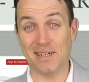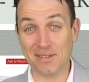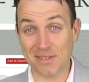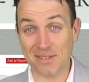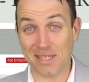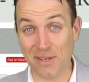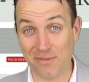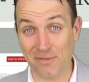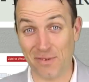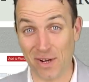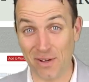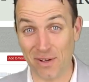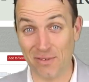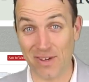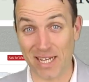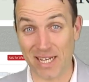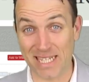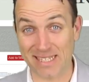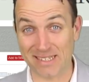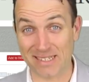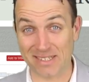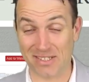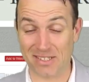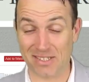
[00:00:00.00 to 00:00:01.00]
Good day fellow
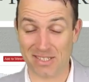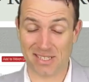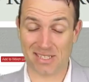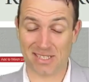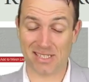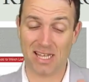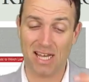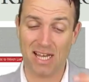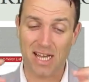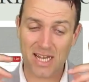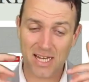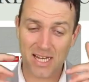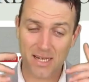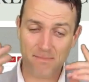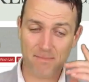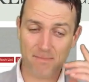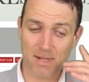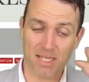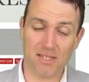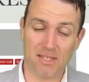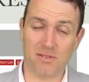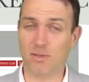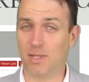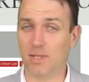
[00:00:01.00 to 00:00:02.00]
investors! I
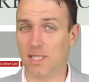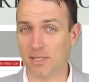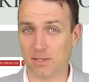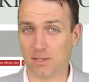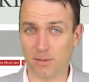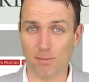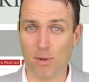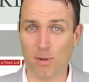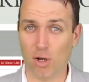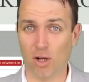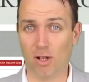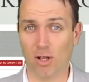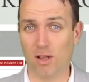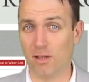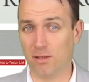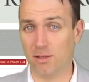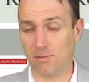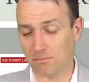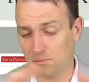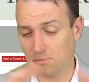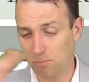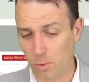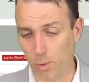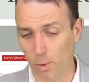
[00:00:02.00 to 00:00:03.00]
made a
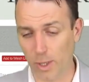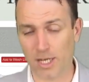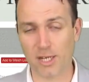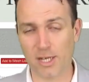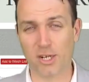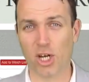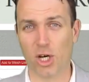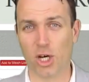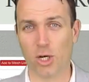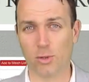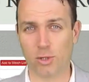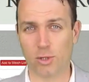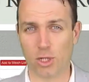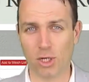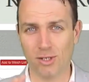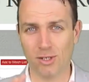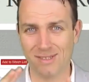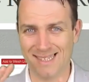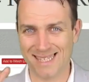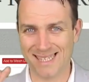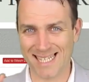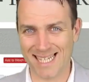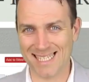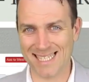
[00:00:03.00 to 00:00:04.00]
small quick note
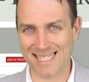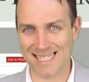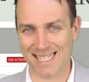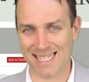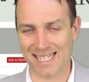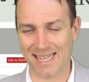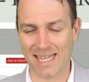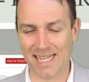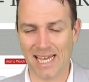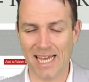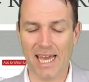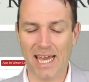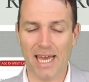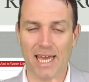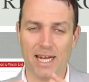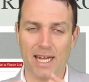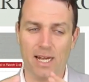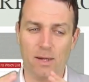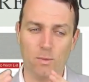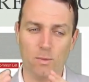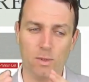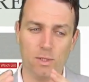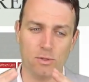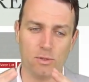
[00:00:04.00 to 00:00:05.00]
on Tencent and
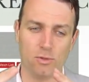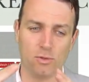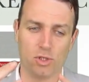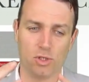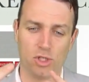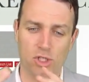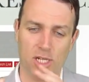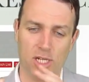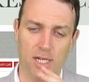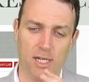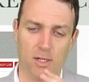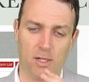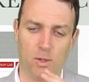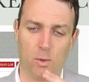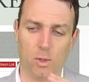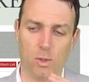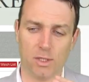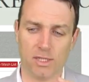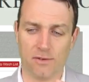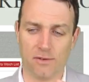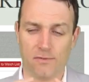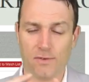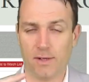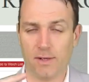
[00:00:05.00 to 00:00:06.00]
I want to share
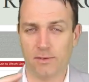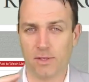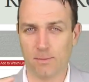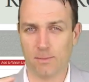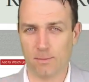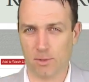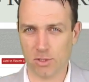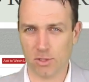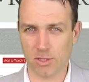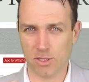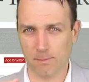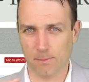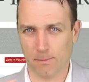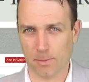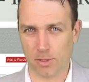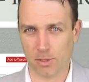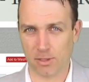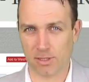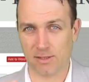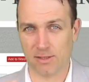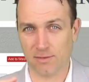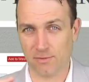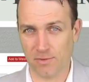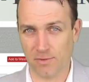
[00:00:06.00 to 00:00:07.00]
what I found the most
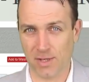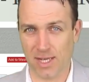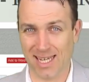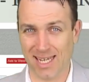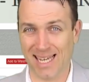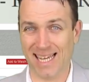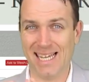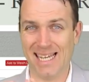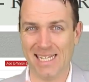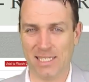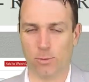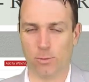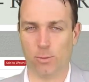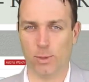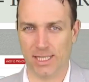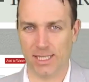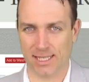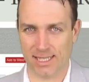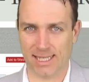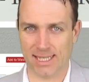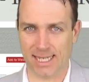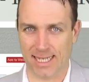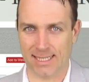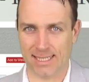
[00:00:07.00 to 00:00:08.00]
important thing is
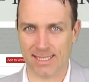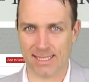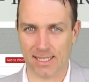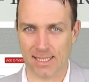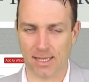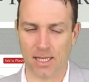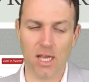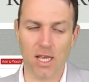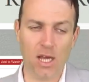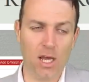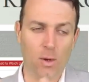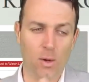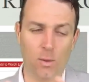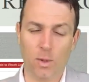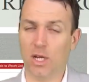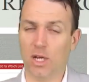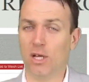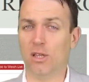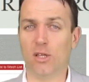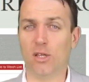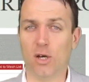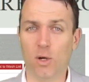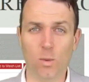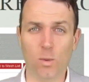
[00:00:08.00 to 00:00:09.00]
with Tencent. We
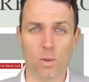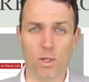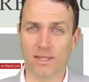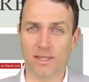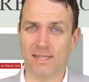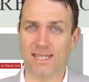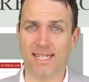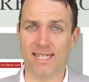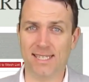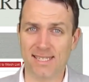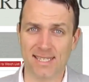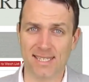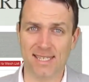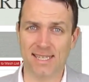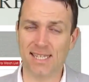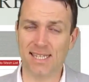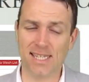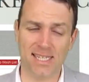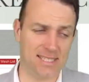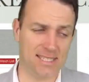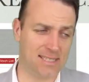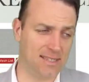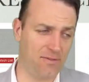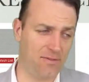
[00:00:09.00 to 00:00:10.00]
all know what Tencent
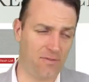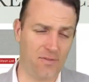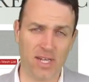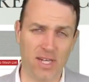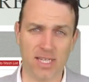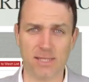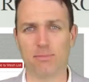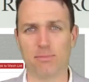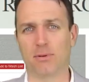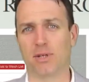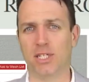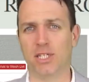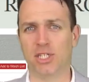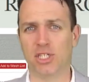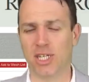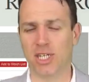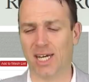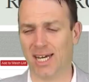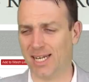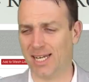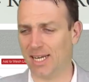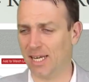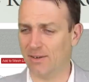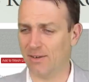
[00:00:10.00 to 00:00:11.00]
is, the Facebook in
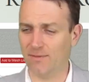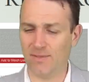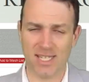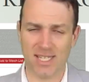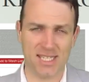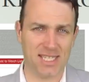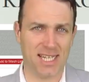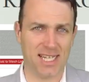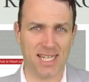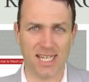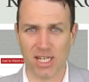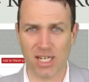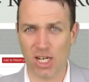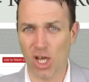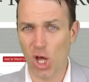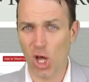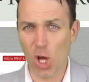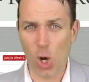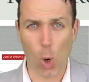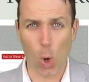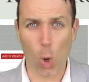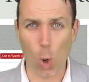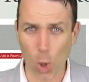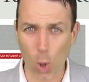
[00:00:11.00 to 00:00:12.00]
China investing in
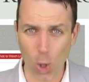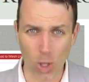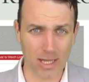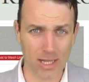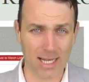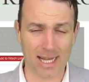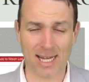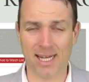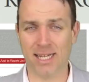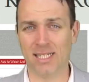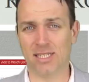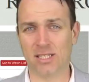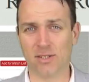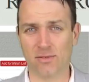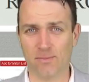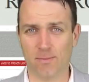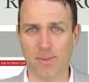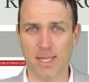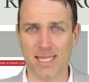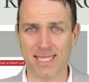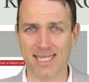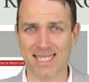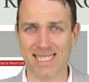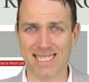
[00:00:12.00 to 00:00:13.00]
all kinds of
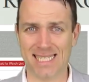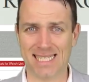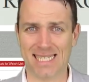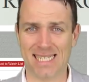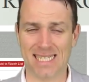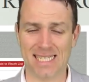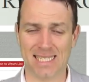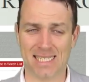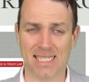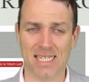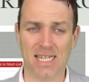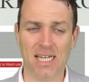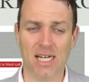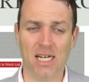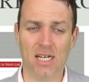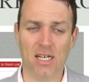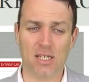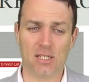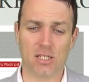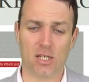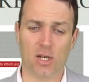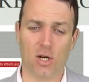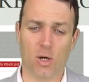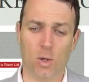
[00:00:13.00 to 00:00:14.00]
businesses.
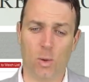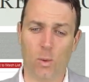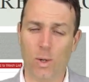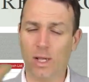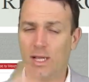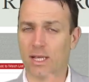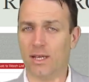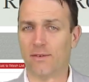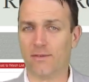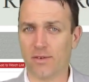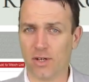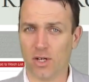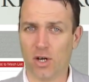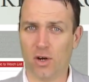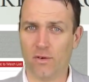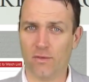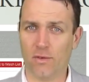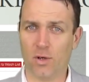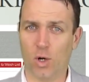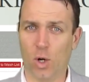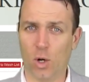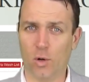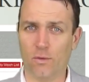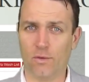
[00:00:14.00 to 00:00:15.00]
So we'll give an
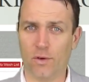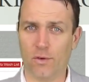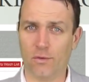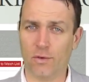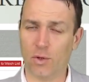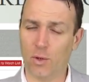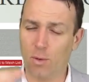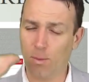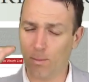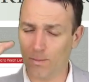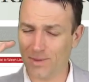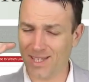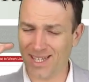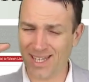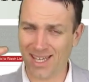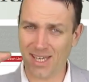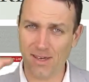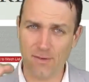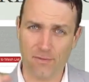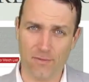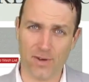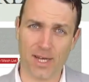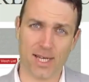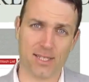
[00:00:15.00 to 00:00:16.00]
over overview, the
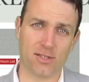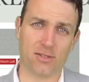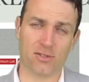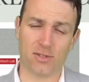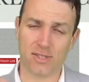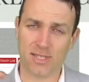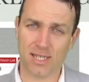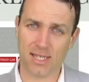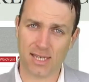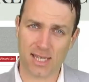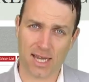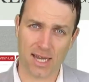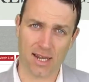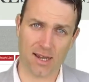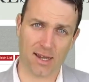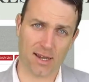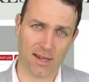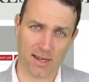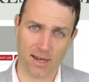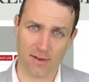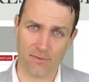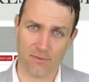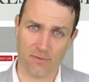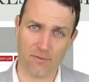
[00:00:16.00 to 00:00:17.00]
key factors that I
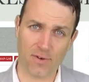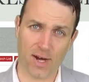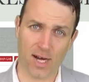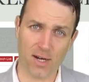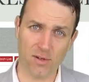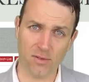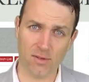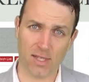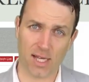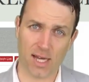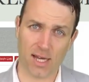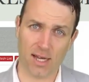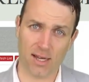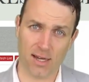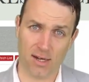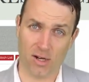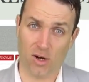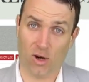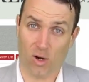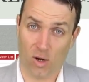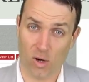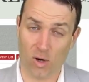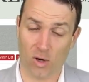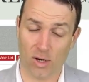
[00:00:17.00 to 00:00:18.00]
have found uh,
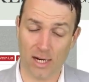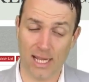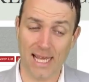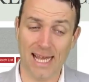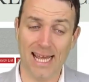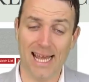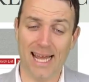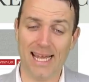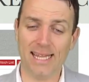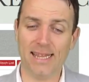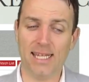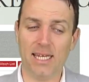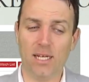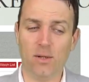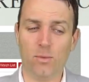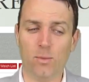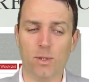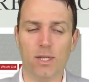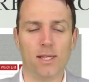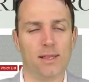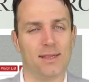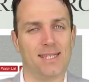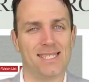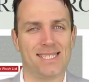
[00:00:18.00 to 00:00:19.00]
on and then
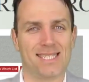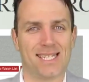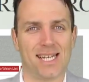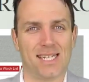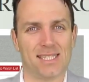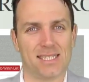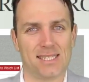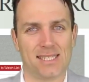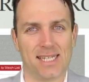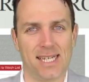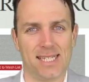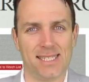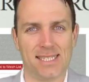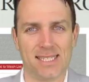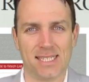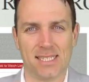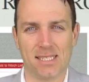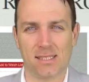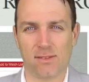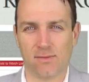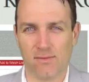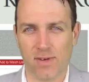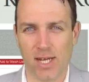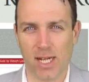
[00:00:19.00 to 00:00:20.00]
we'll discuss
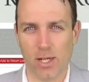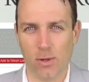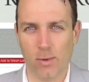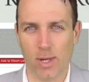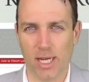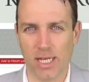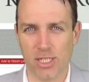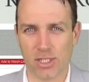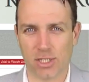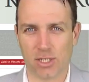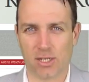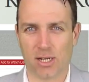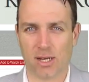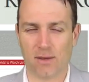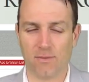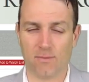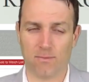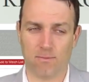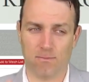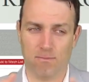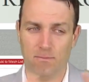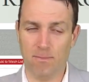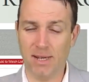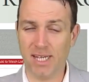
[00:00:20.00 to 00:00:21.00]
Tencent's valuation.
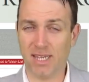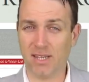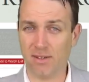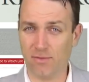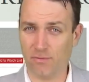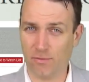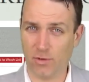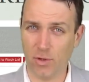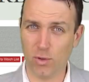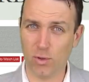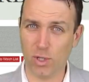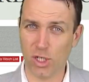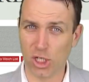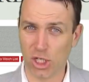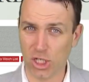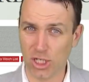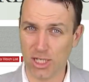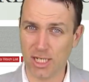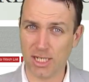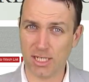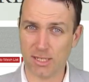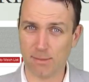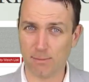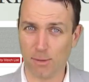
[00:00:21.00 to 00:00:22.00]
I've made a few
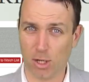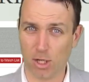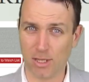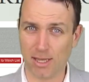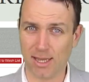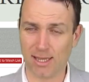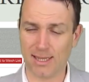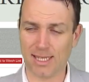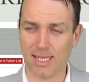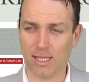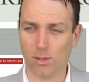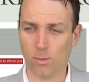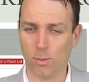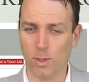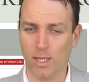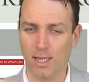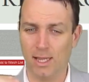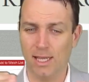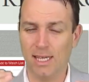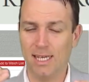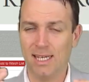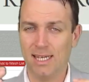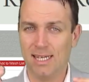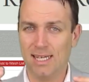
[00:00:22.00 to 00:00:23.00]
earnings model that
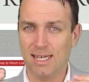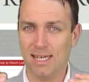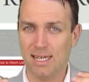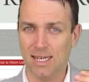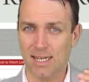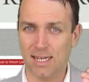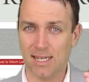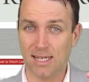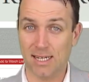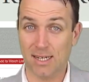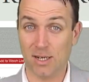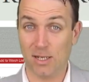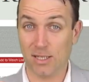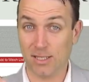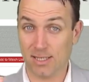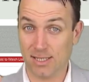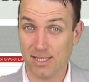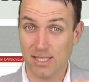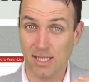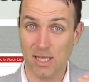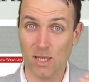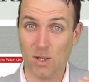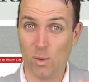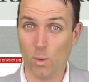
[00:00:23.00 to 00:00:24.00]
will uh,
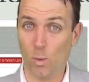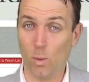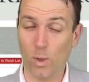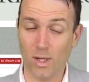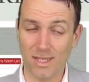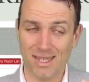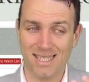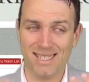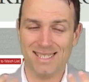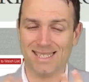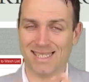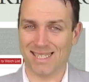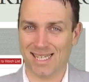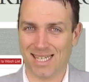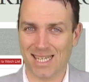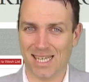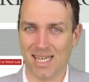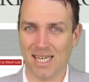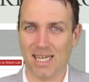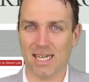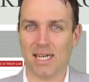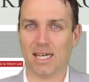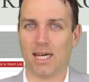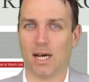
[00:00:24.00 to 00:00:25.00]
see what is the
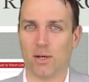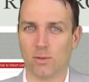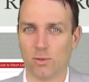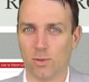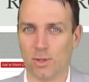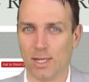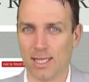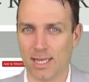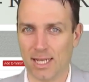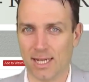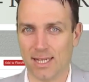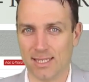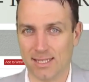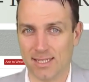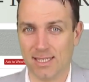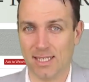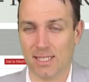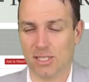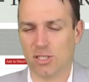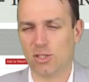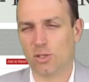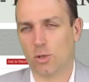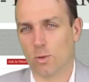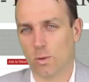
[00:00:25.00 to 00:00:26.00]
key, how to analyze
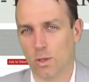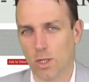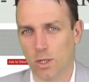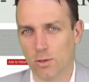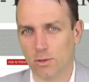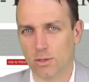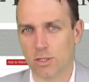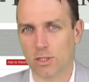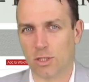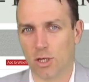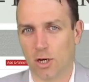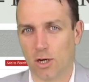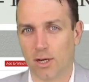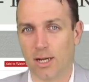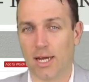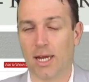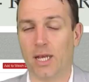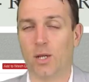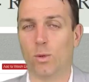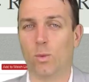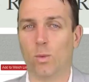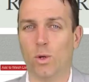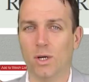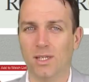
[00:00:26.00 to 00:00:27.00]
this growth stock
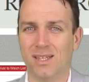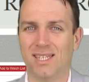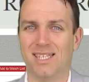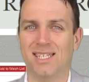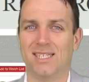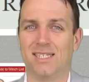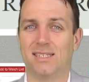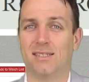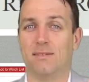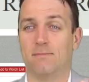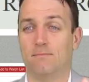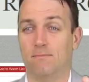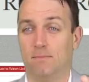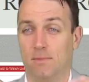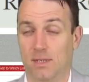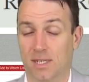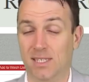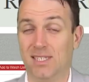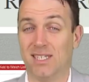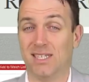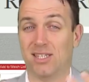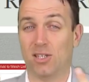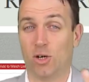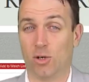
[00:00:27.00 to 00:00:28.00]
and what is
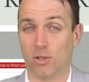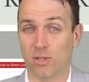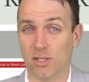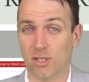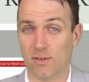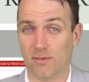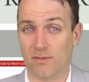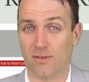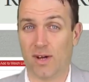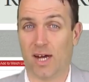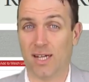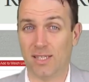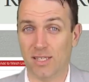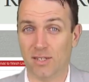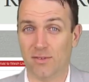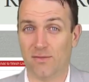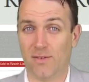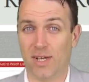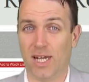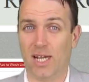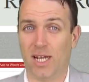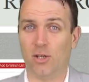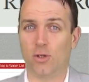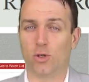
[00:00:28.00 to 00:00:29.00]
is it under,
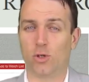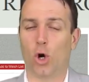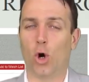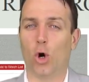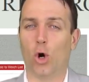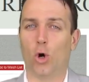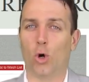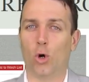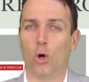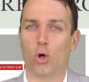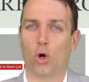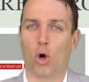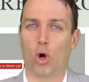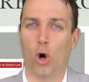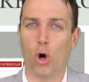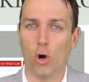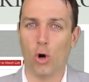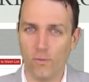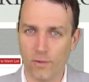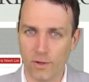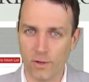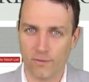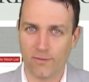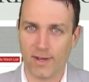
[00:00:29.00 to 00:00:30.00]
undervalued or
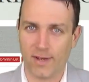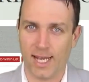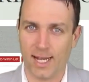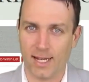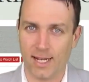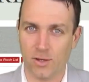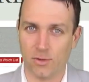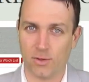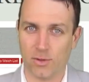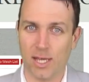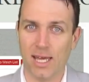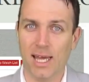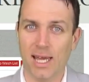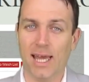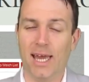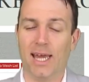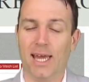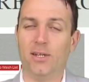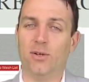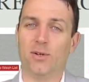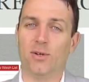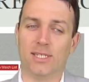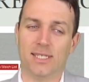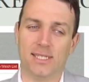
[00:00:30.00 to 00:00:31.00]
overvalued?
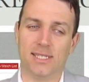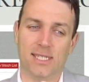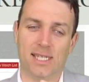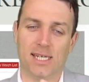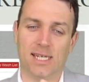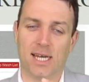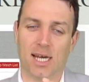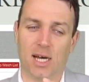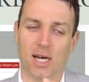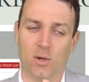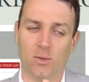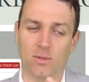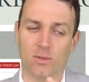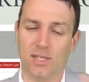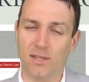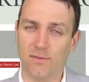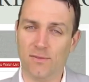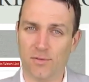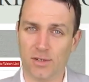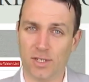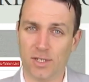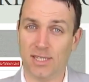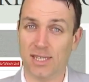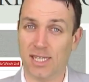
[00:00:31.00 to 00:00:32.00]
And you can see how
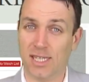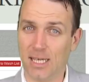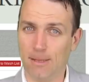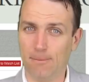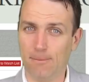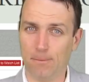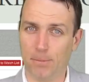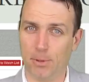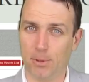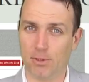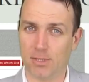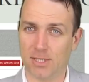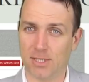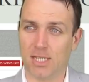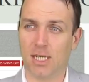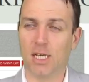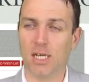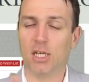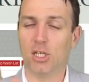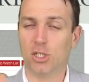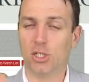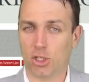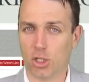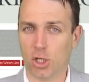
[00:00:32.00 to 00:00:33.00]
different inputs
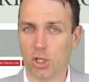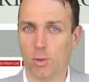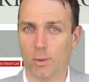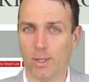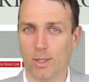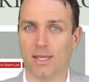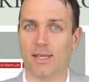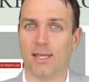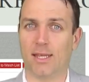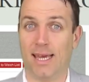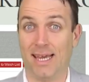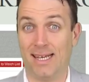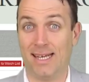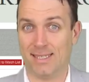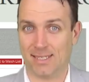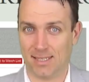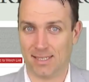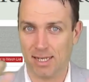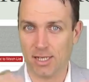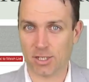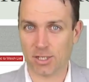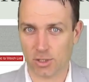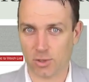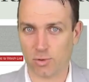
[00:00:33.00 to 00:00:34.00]
show it
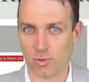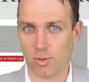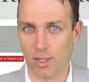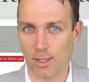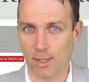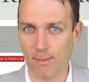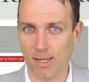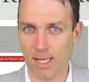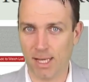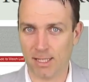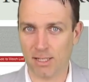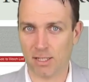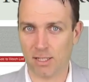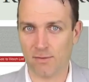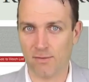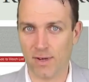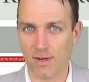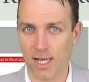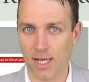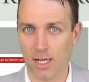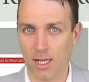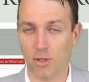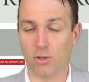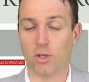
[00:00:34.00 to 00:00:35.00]
as extremely
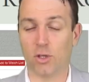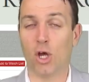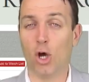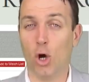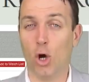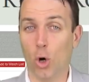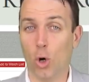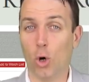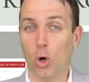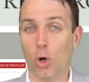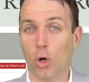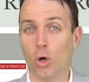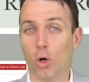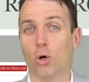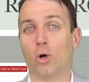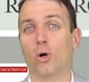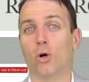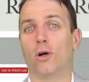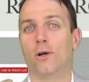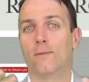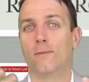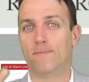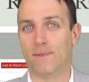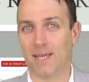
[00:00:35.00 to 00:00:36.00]
undervalued
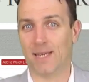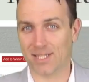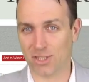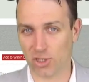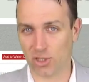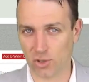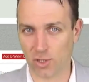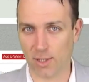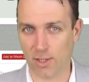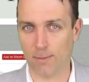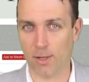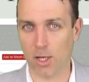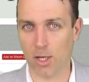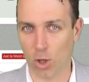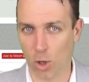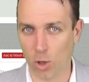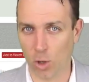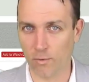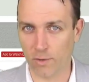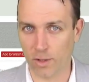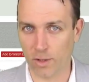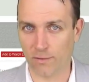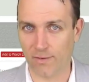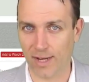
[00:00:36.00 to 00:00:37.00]
or extremely
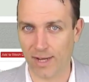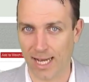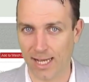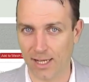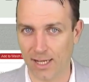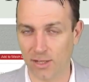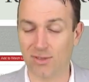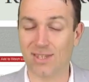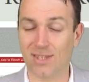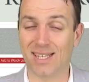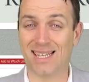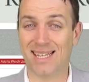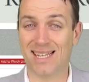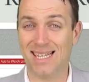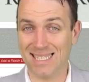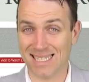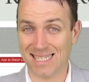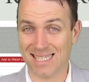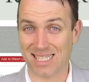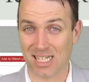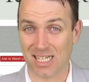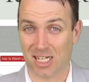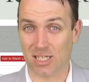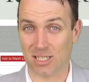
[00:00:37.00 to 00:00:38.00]
overvalued.
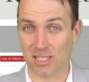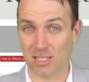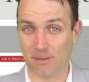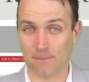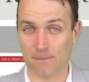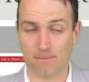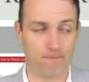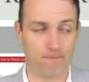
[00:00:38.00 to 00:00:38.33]
Let's start.